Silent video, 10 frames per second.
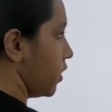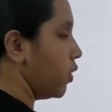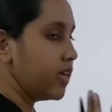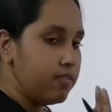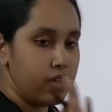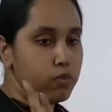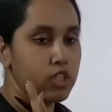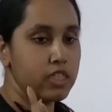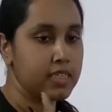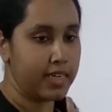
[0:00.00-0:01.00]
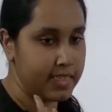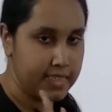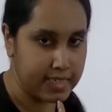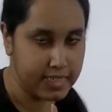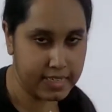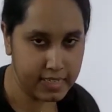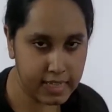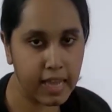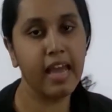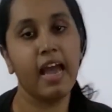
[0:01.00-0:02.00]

Okay, we would just consider it.